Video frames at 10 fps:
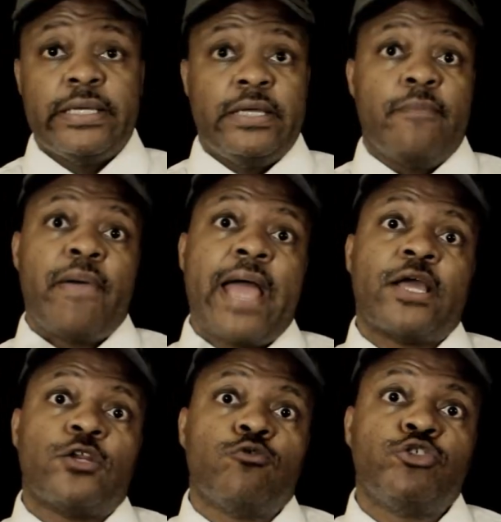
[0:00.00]
Get a
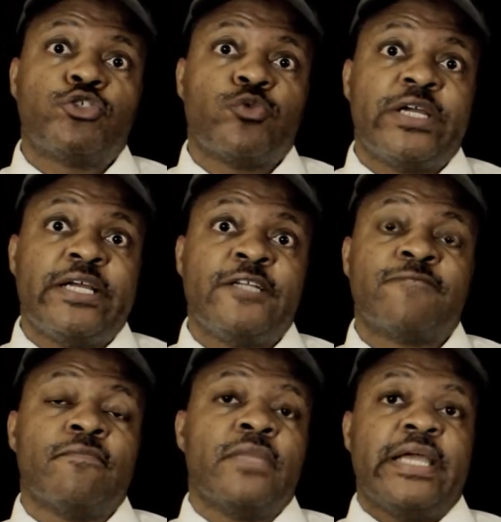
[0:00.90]
pack of new
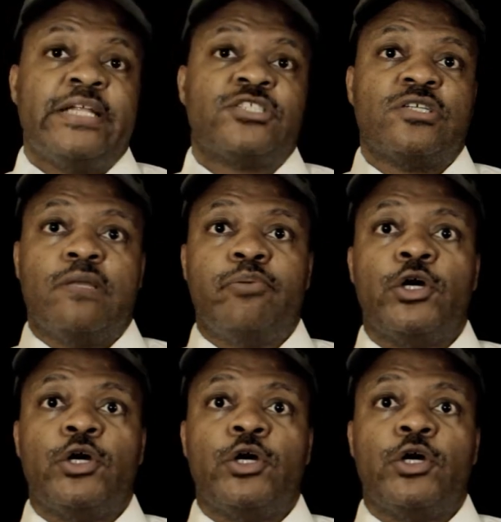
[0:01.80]
strings, and instead of